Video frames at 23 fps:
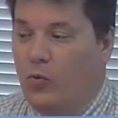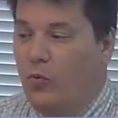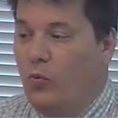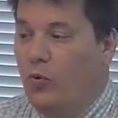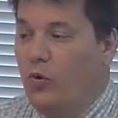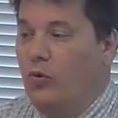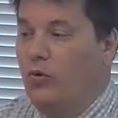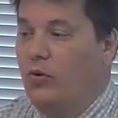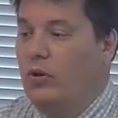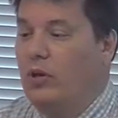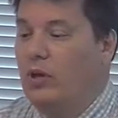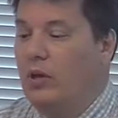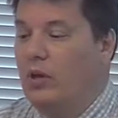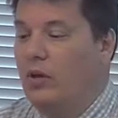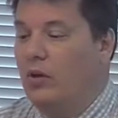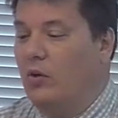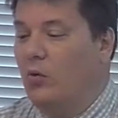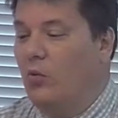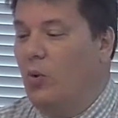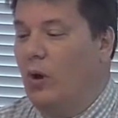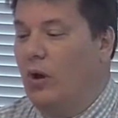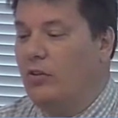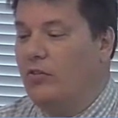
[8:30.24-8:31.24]
We
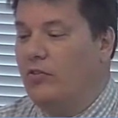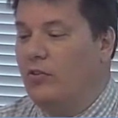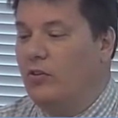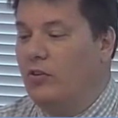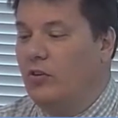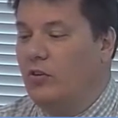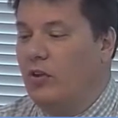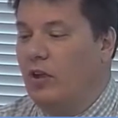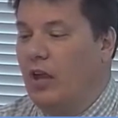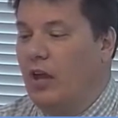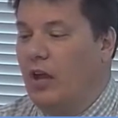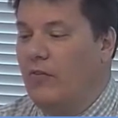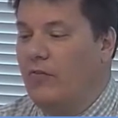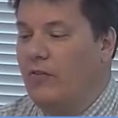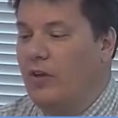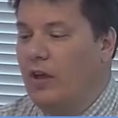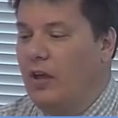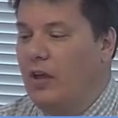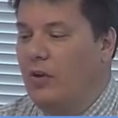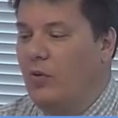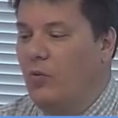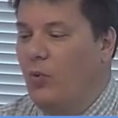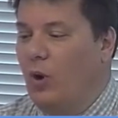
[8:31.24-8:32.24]
want to have
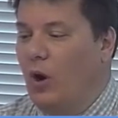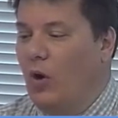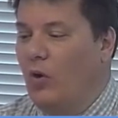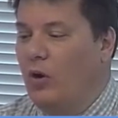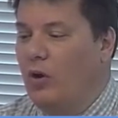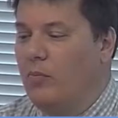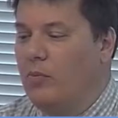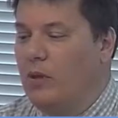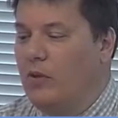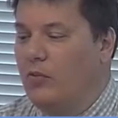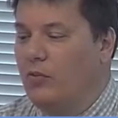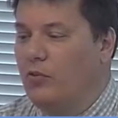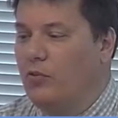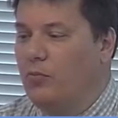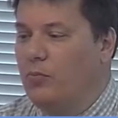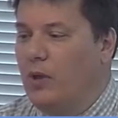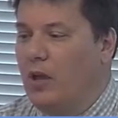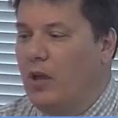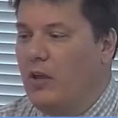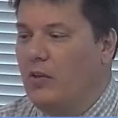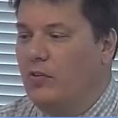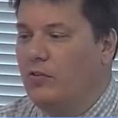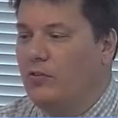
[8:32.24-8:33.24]
a welcoming
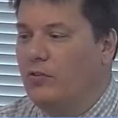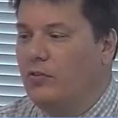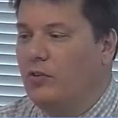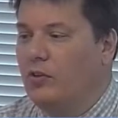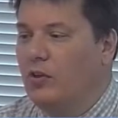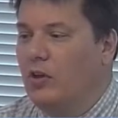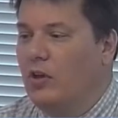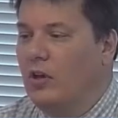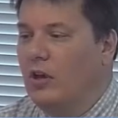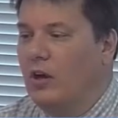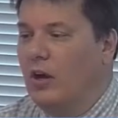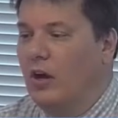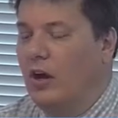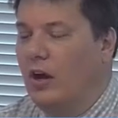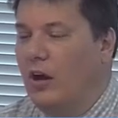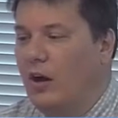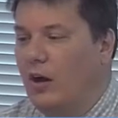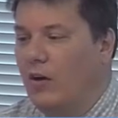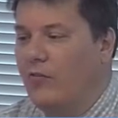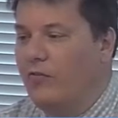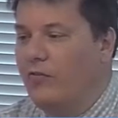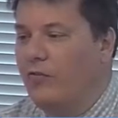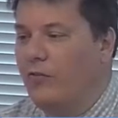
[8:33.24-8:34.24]
space
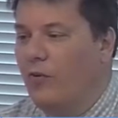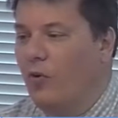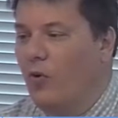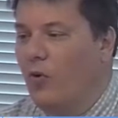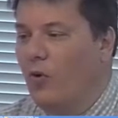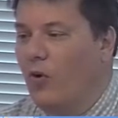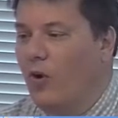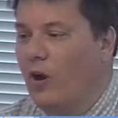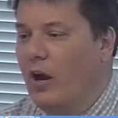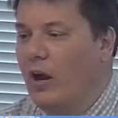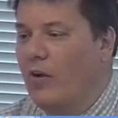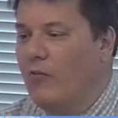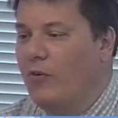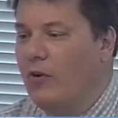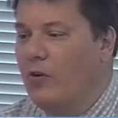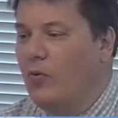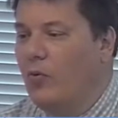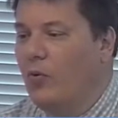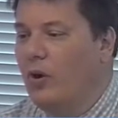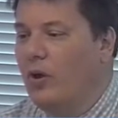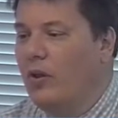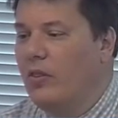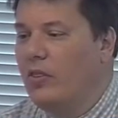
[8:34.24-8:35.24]
for
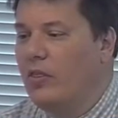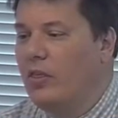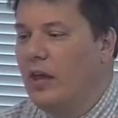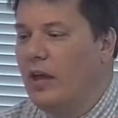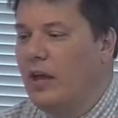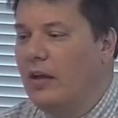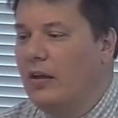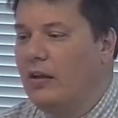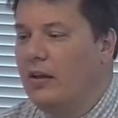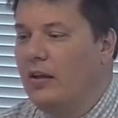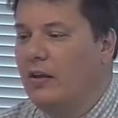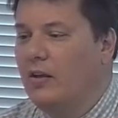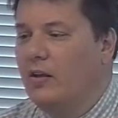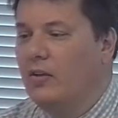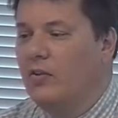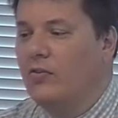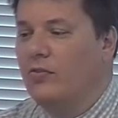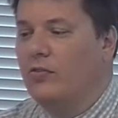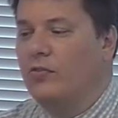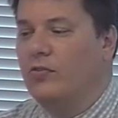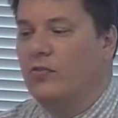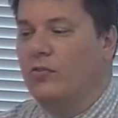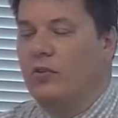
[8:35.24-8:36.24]
everyone that
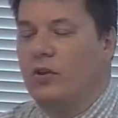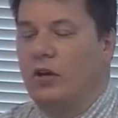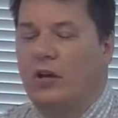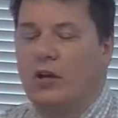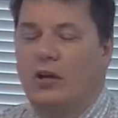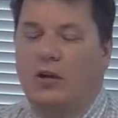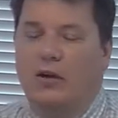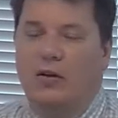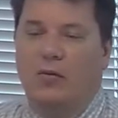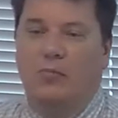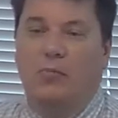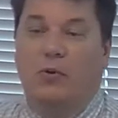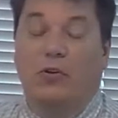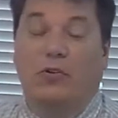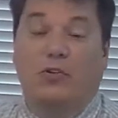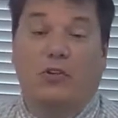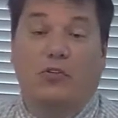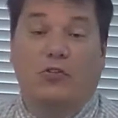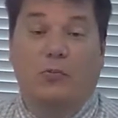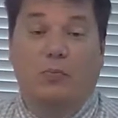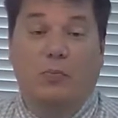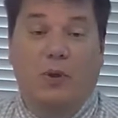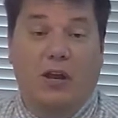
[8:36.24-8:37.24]
is
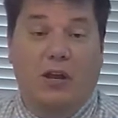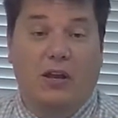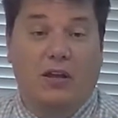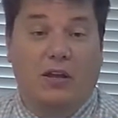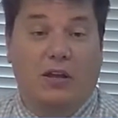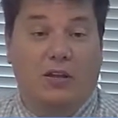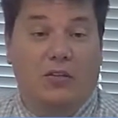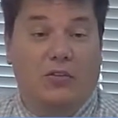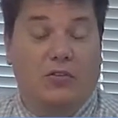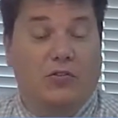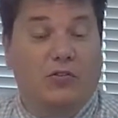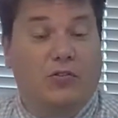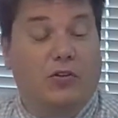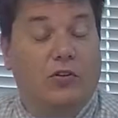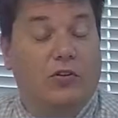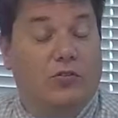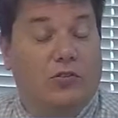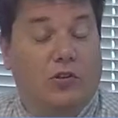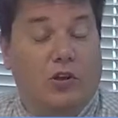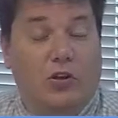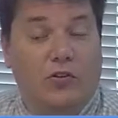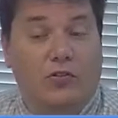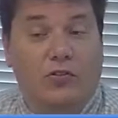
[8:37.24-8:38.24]
participating in this
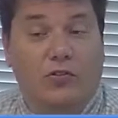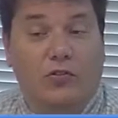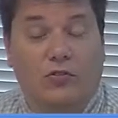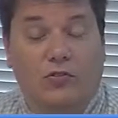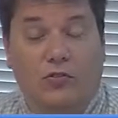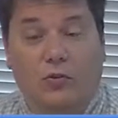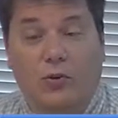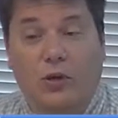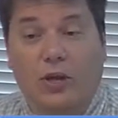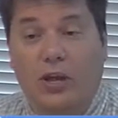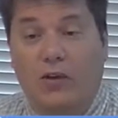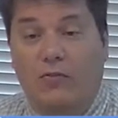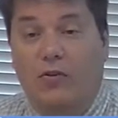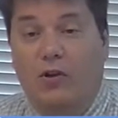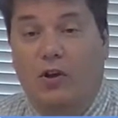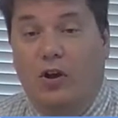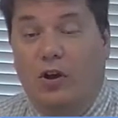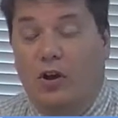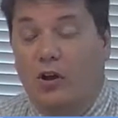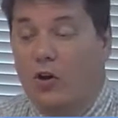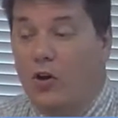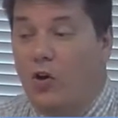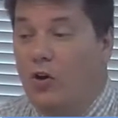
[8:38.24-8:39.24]
discussion. So we have
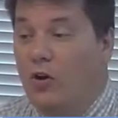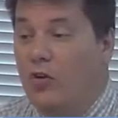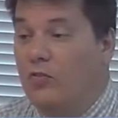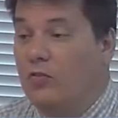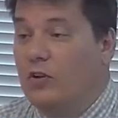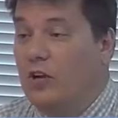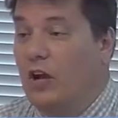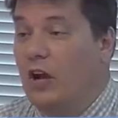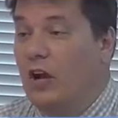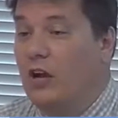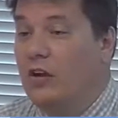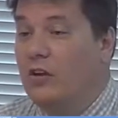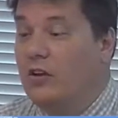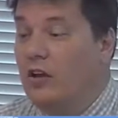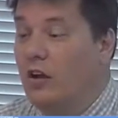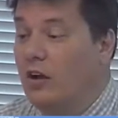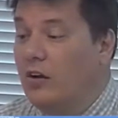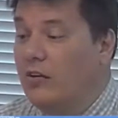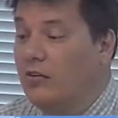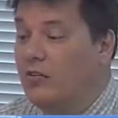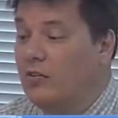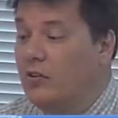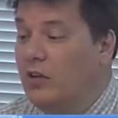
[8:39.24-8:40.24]
a code of
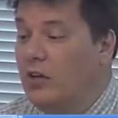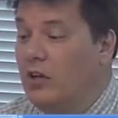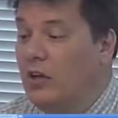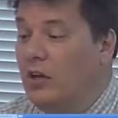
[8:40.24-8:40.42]
conduct,